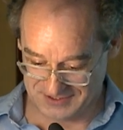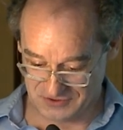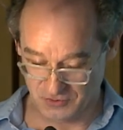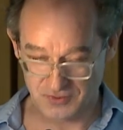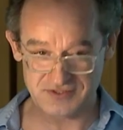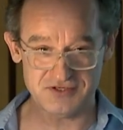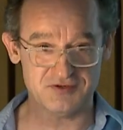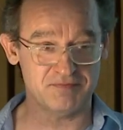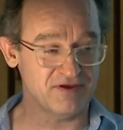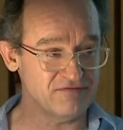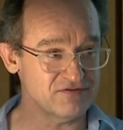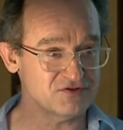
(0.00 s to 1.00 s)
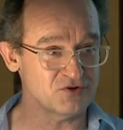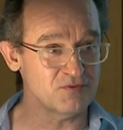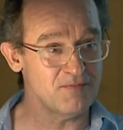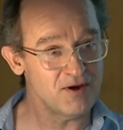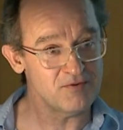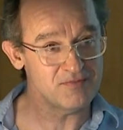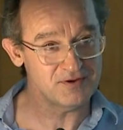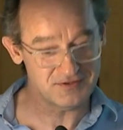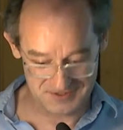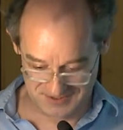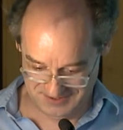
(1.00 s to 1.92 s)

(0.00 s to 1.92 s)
it's always at a pivotal moment.